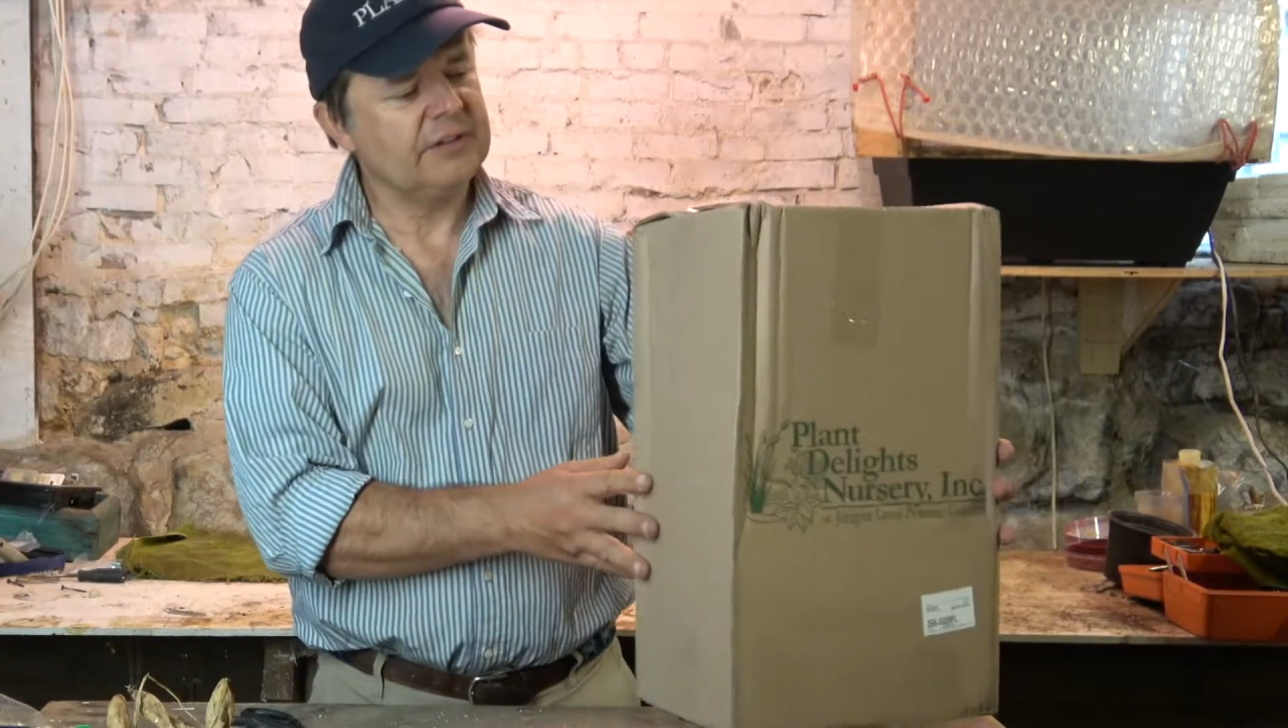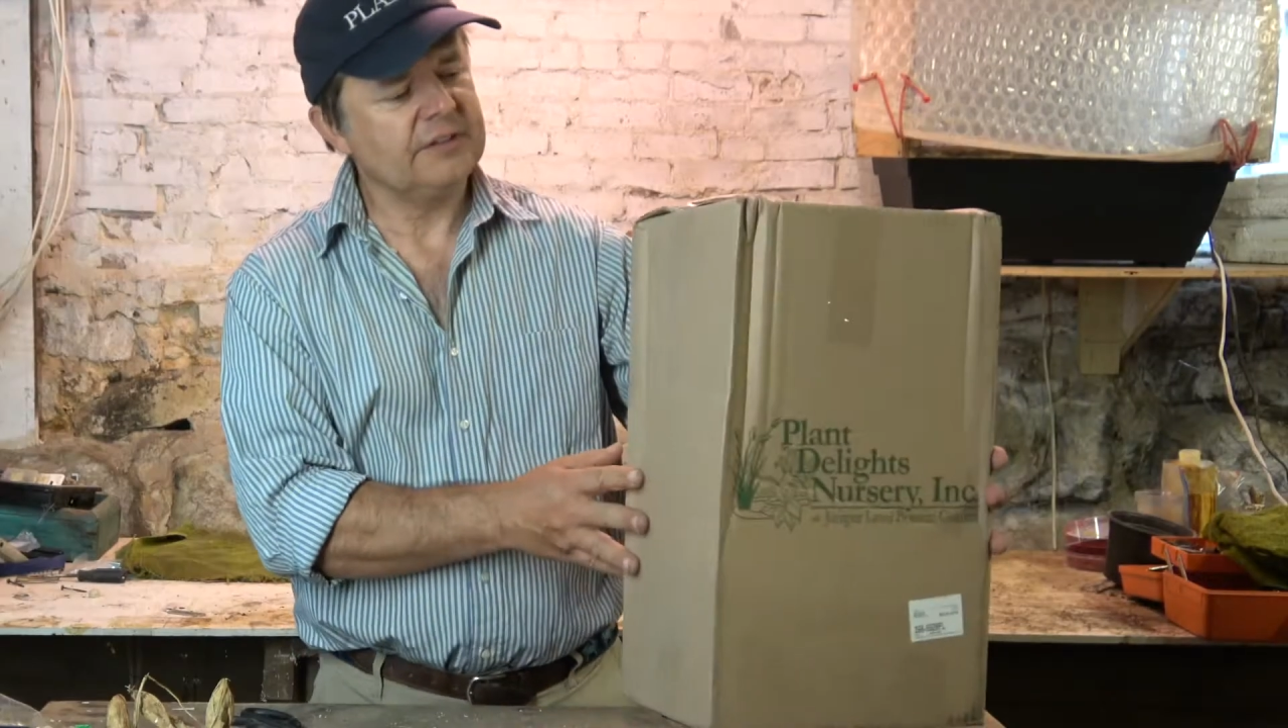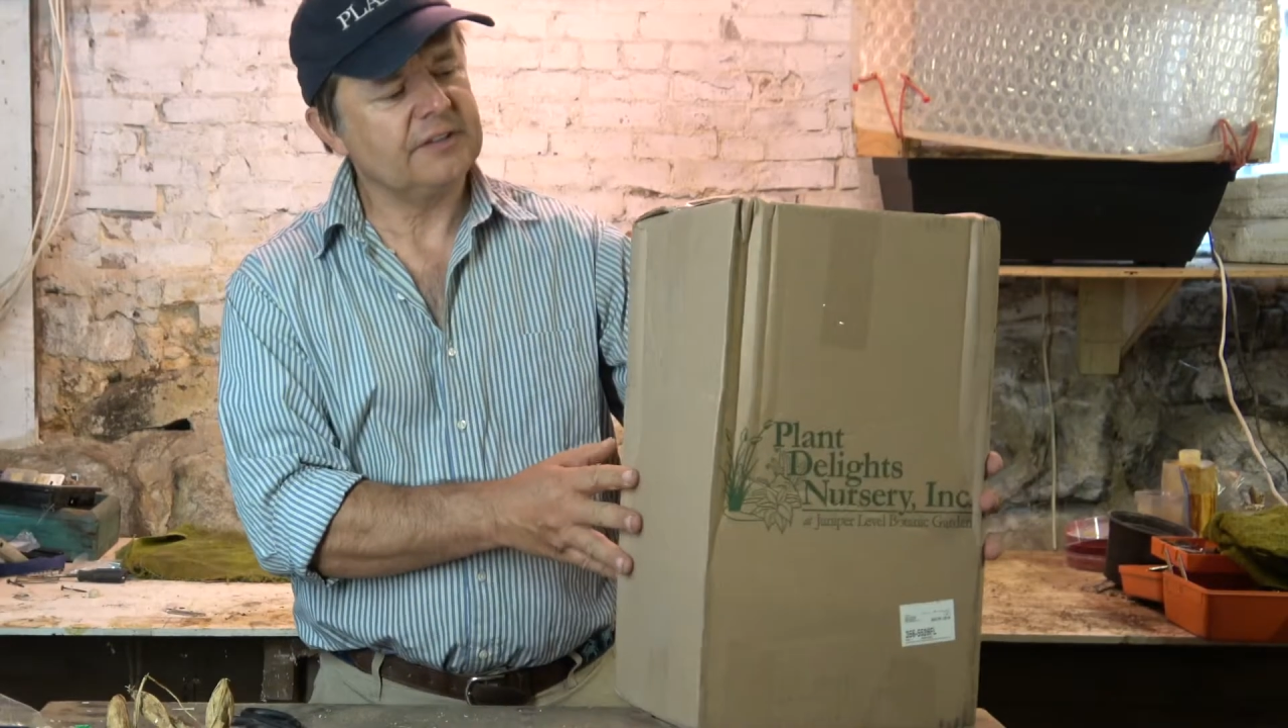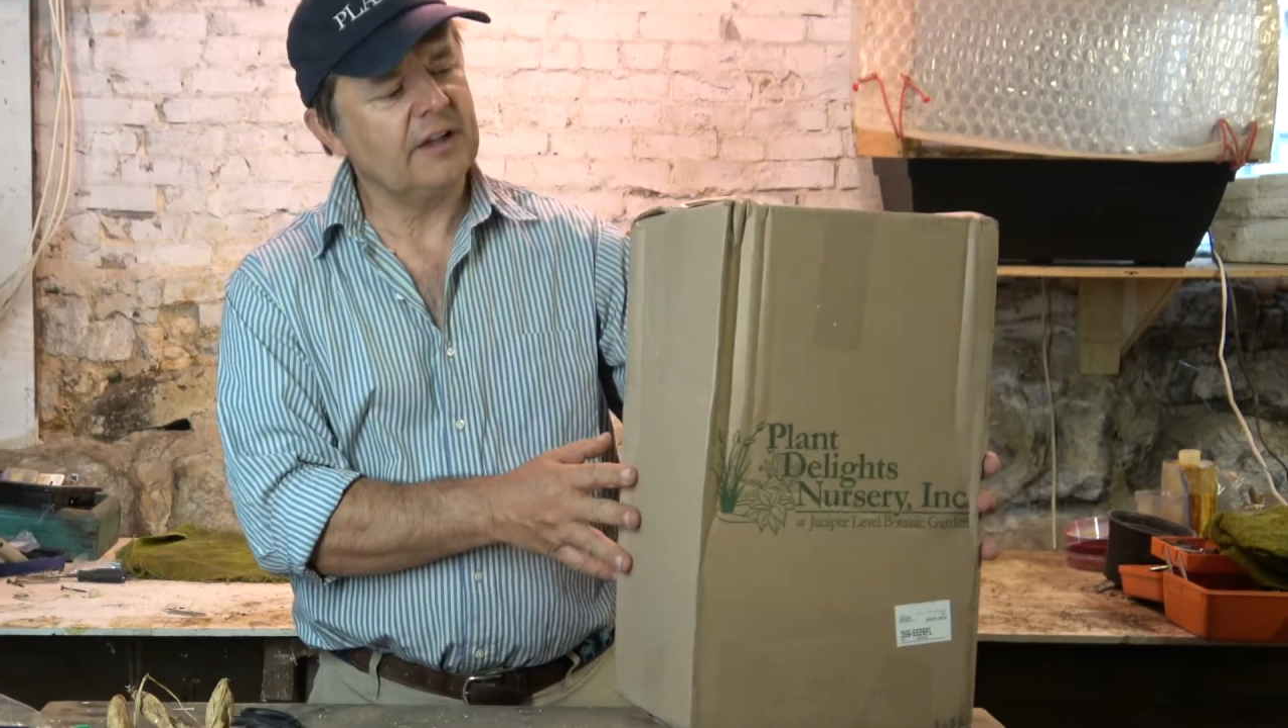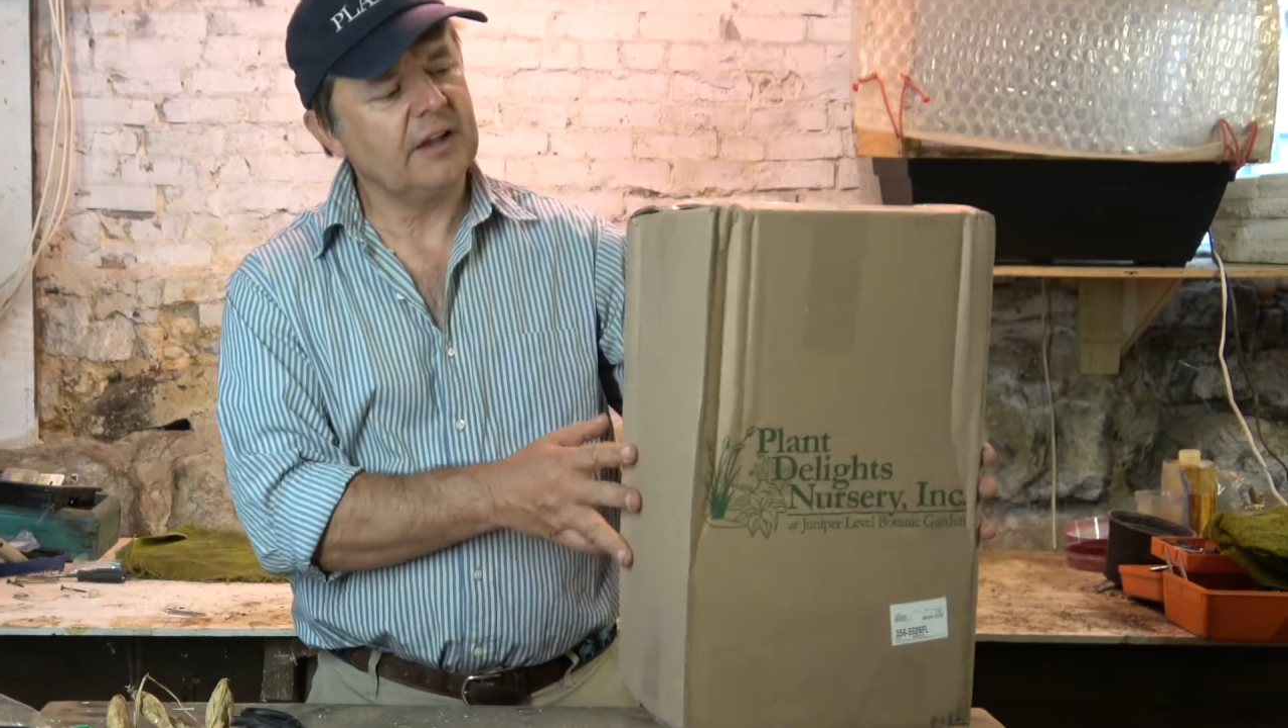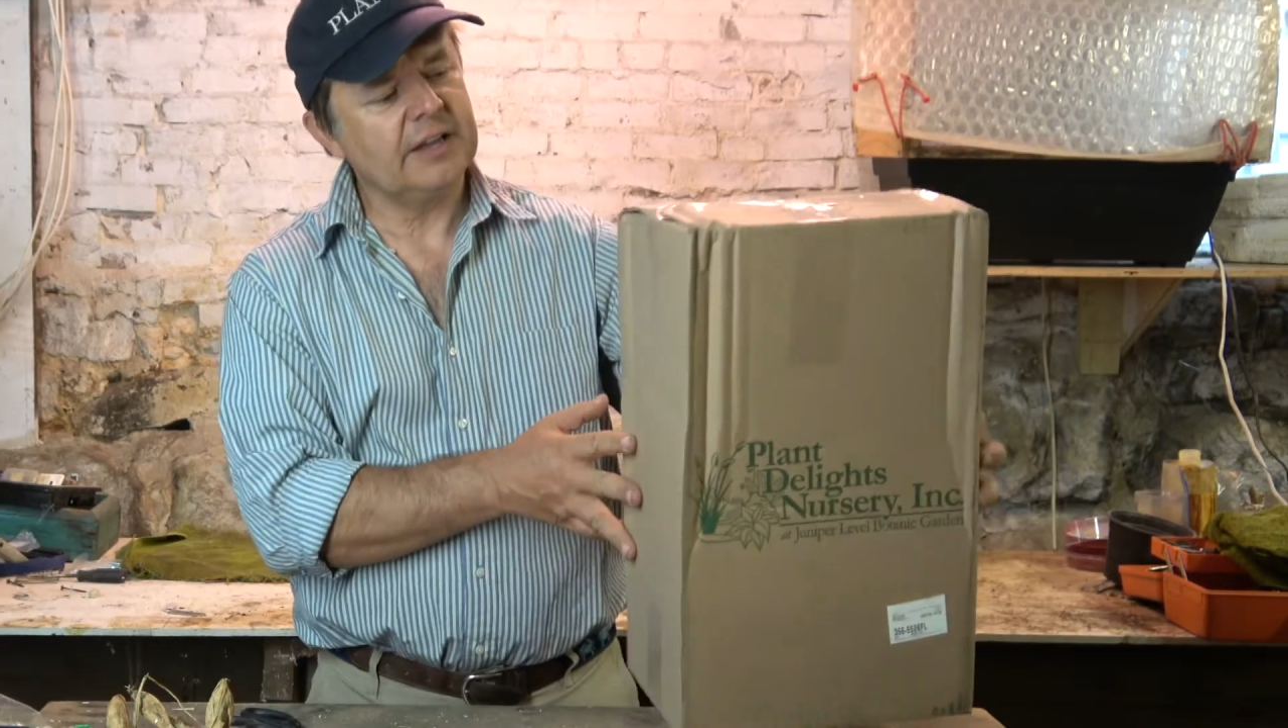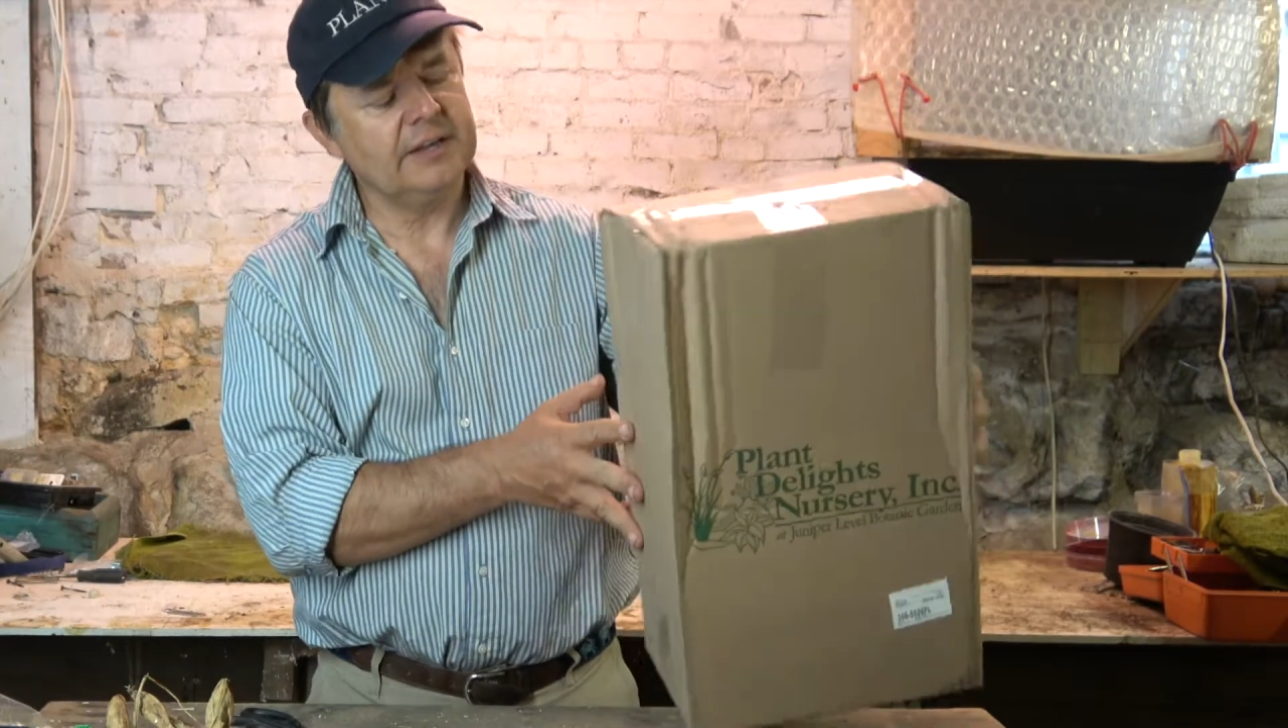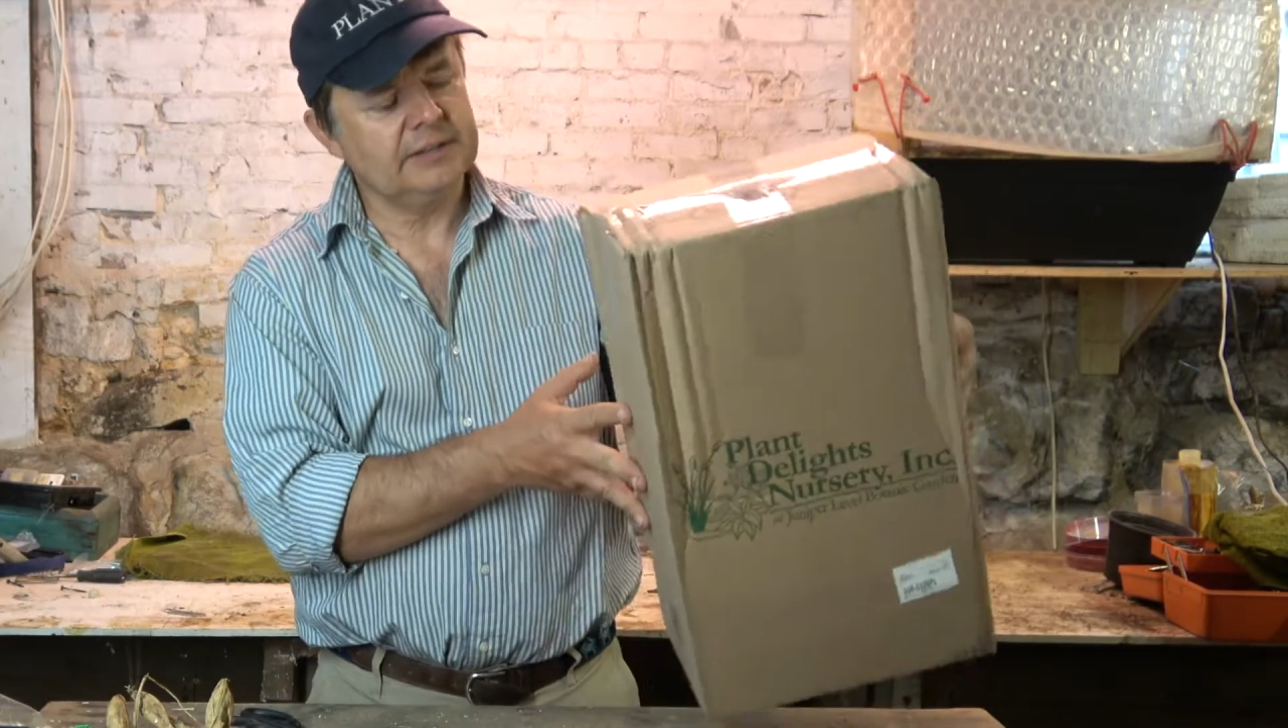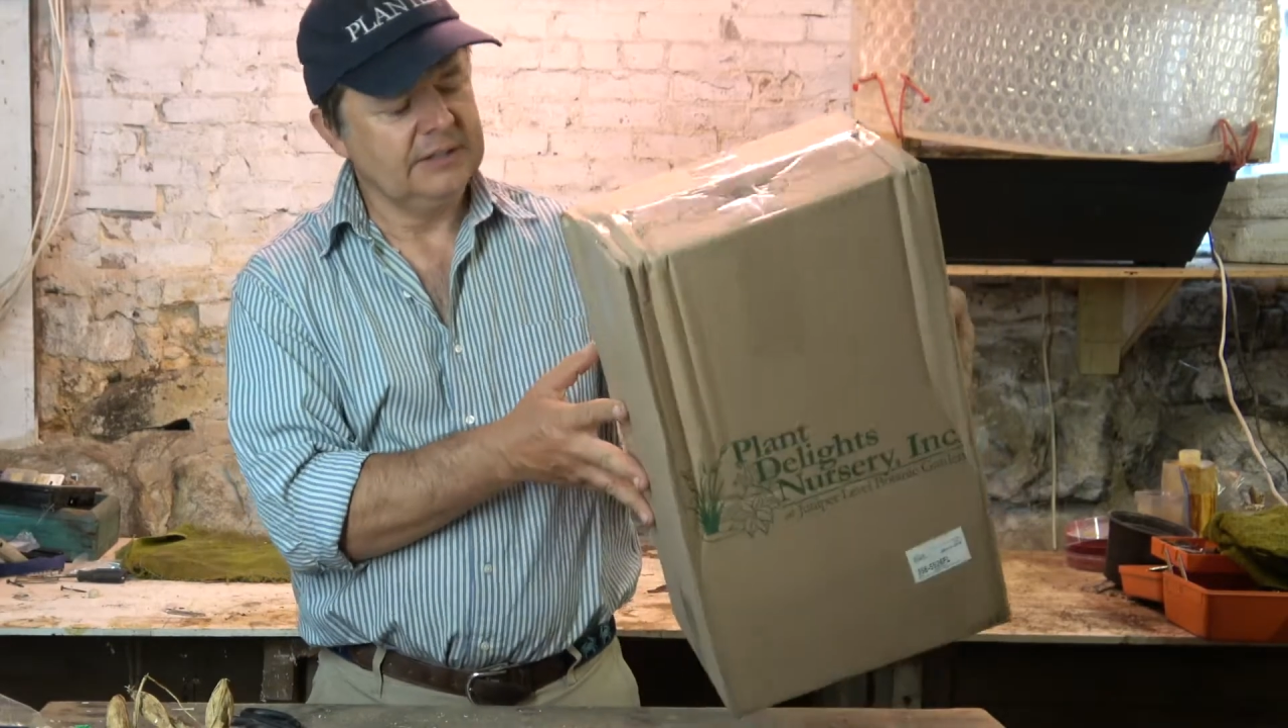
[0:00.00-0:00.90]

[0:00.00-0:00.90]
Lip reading: inside.